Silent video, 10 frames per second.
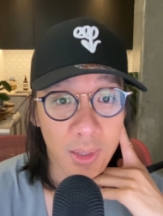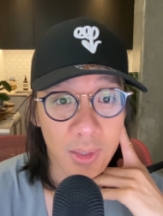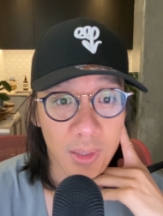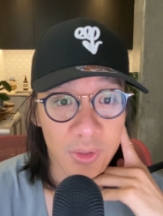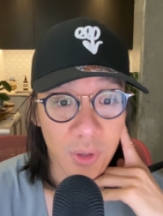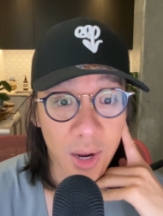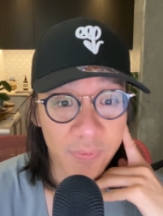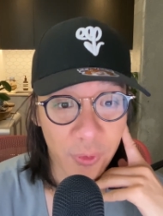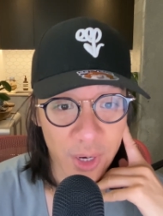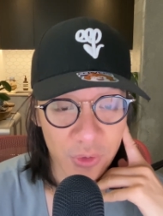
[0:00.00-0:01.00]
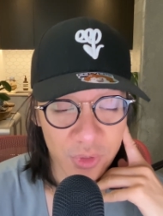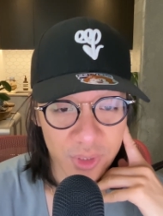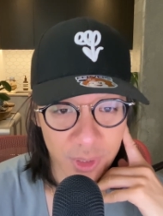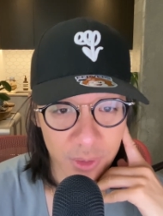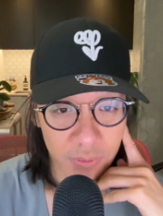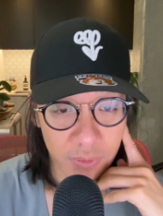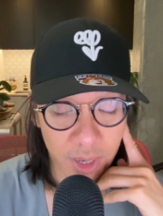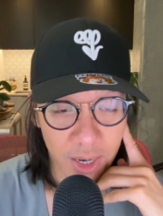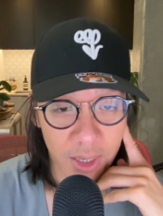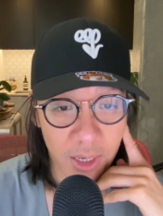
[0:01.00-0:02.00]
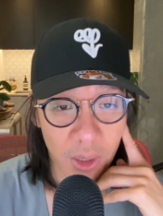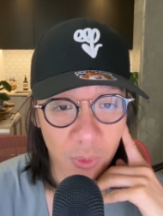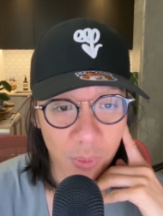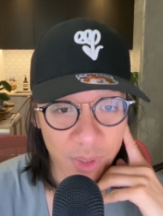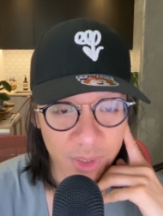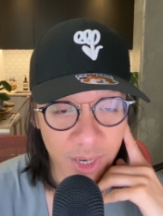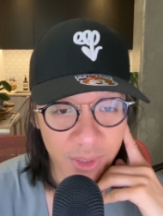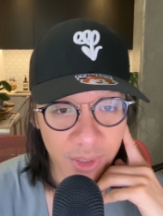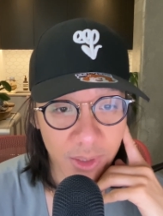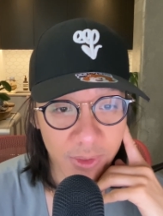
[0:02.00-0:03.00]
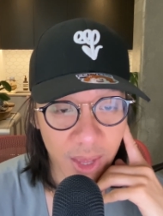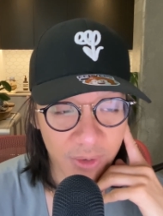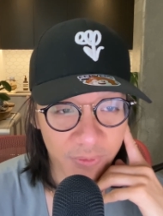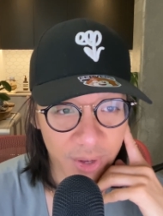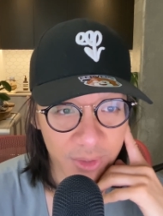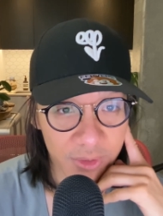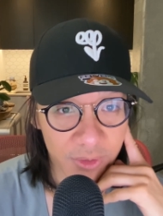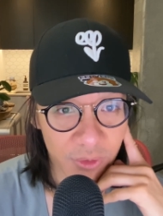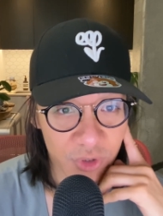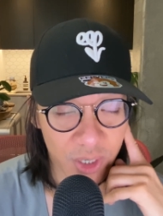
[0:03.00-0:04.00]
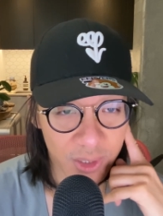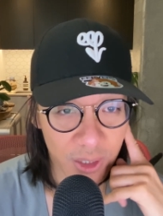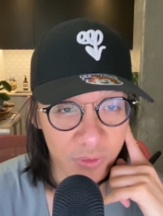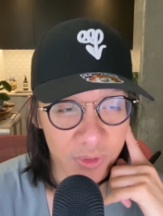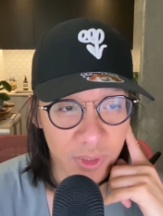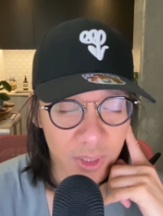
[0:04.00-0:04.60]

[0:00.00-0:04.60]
So I'm very interested and I will be attending that event to check it out.